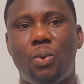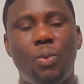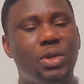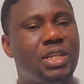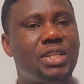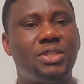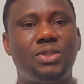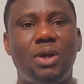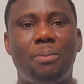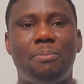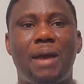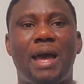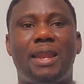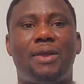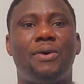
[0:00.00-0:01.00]
which is not
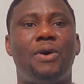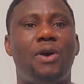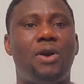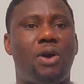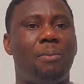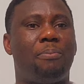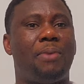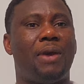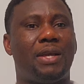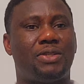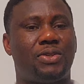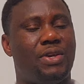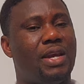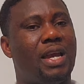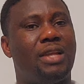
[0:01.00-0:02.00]
bad at all compared
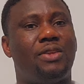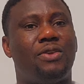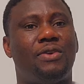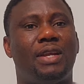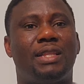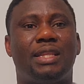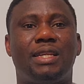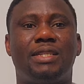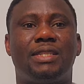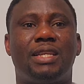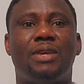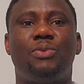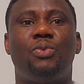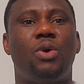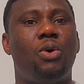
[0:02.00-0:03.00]
to here in the United
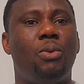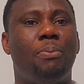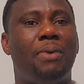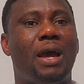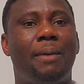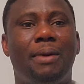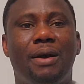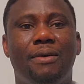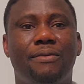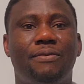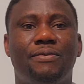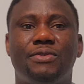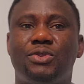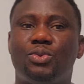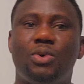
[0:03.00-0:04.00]
States where we pay about
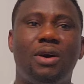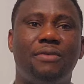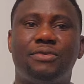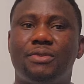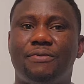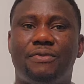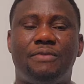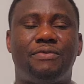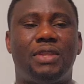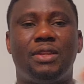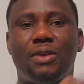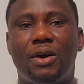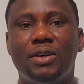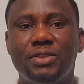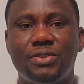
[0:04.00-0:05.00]
12 to
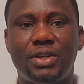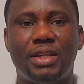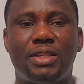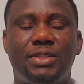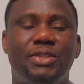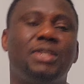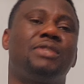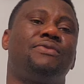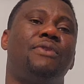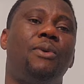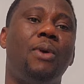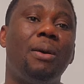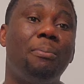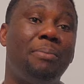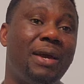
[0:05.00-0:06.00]
1500 just for
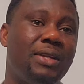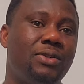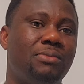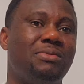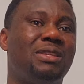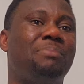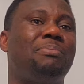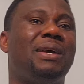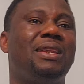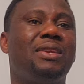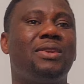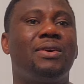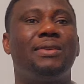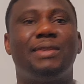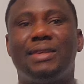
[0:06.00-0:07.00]
one bedroom,
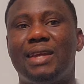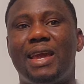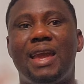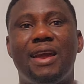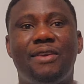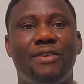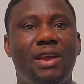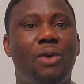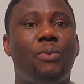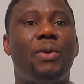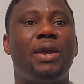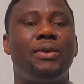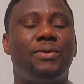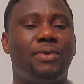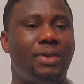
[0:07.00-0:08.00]
depending on the area
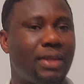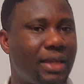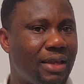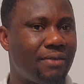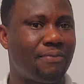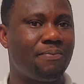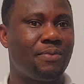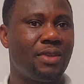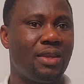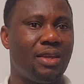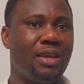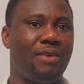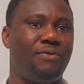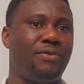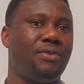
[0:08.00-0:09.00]
where you live.
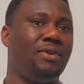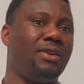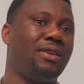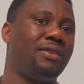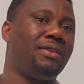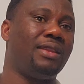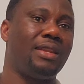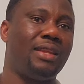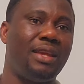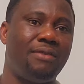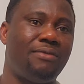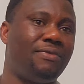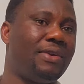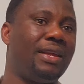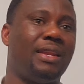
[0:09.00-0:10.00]
If you
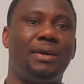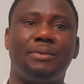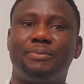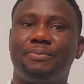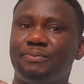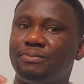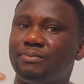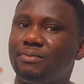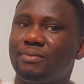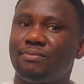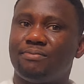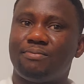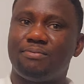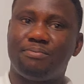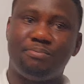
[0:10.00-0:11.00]
live in the
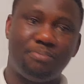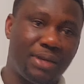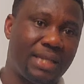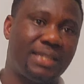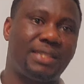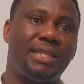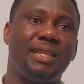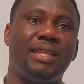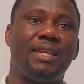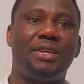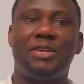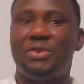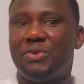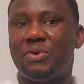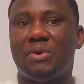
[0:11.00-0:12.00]
big
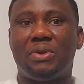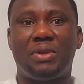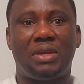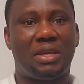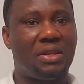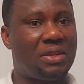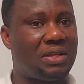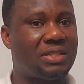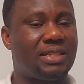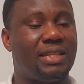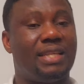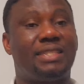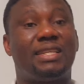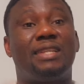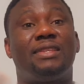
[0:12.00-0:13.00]
city, you are looking nothing
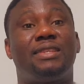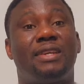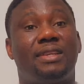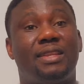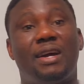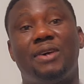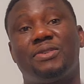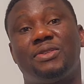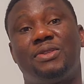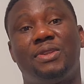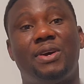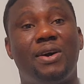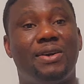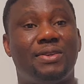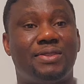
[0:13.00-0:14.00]
less than
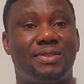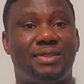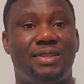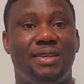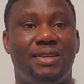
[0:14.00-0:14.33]
$3,000.